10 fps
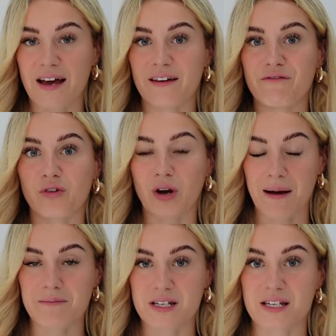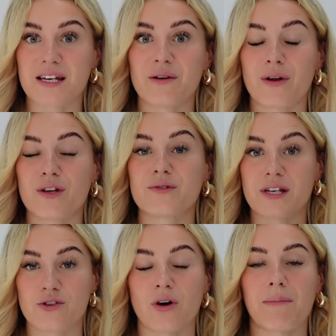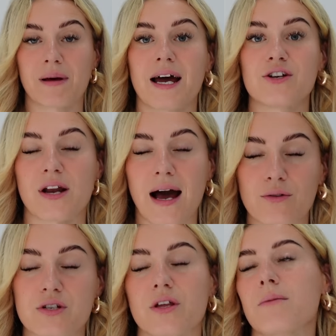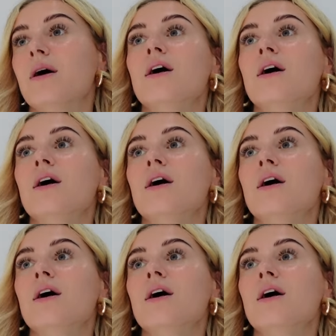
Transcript: and then for camps to see when you send your application out to them.